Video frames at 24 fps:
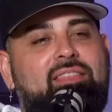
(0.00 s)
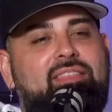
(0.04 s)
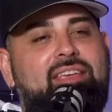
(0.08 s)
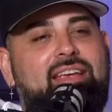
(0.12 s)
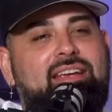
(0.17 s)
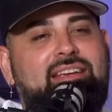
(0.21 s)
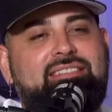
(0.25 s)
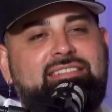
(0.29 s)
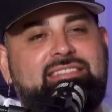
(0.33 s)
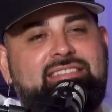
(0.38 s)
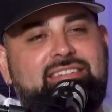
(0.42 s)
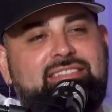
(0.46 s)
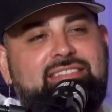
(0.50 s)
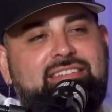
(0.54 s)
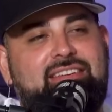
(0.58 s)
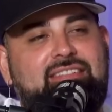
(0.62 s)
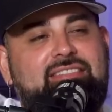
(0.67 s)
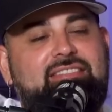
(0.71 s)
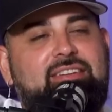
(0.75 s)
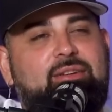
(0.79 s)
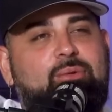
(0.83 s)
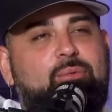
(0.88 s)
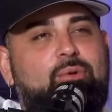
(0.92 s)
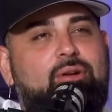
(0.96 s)
things just
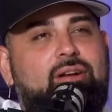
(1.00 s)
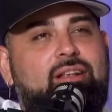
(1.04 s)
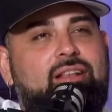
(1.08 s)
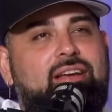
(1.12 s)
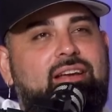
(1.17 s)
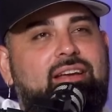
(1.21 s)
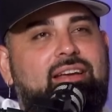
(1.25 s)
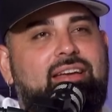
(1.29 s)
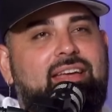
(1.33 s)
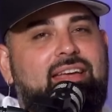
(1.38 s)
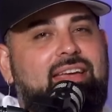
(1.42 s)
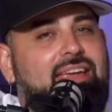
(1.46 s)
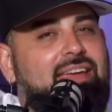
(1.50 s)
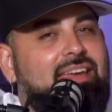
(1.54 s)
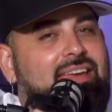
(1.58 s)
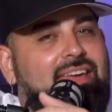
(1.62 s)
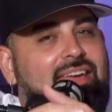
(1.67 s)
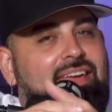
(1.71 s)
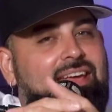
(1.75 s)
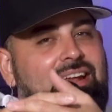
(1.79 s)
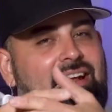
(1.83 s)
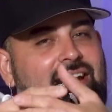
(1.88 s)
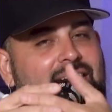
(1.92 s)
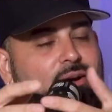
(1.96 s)
because you want to
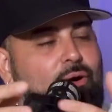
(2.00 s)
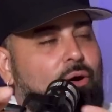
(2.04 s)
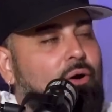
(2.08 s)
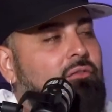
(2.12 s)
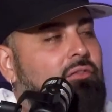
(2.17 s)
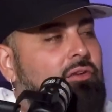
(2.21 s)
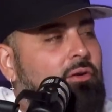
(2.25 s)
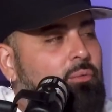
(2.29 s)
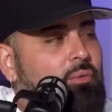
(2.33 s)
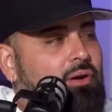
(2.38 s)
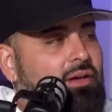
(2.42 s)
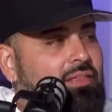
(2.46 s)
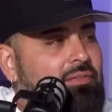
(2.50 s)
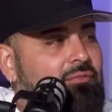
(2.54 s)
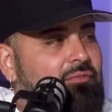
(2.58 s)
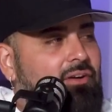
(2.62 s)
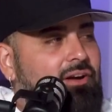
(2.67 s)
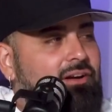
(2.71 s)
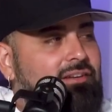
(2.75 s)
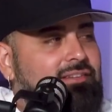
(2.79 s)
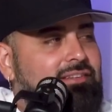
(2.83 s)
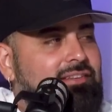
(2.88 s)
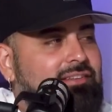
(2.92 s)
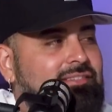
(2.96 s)
get it over with
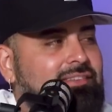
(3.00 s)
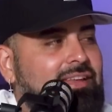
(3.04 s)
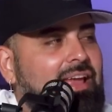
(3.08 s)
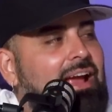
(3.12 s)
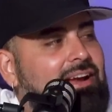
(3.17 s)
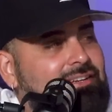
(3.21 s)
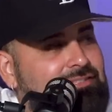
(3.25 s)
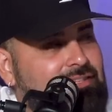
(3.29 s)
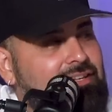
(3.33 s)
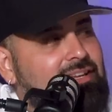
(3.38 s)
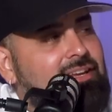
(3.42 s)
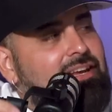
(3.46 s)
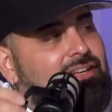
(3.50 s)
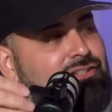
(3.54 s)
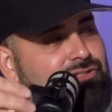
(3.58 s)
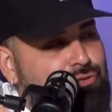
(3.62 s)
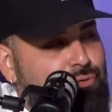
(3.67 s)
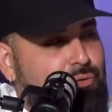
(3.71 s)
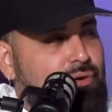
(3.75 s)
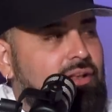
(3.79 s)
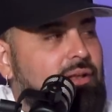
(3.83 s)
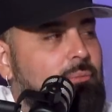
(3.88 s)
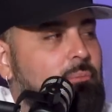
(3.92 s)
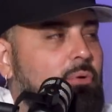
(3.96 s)
versus actually
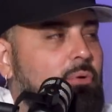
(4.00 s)
enjoying the